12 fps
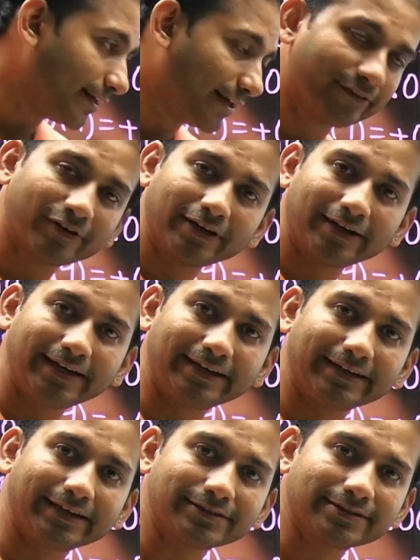Given
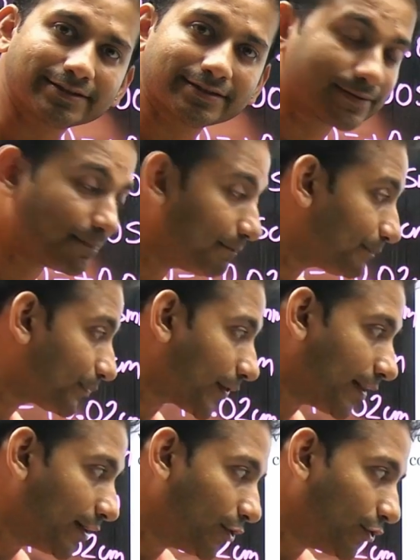details,
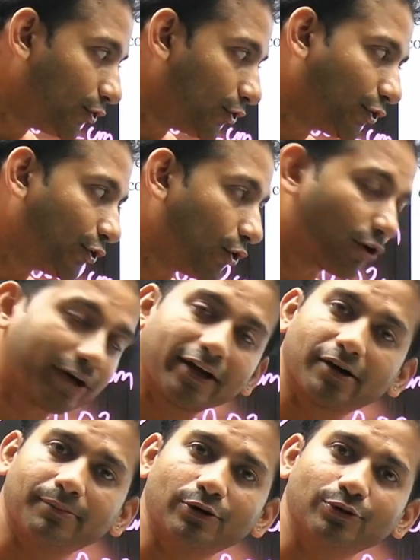
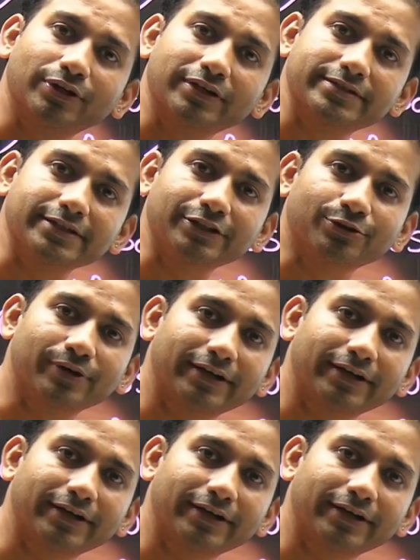talking about the zero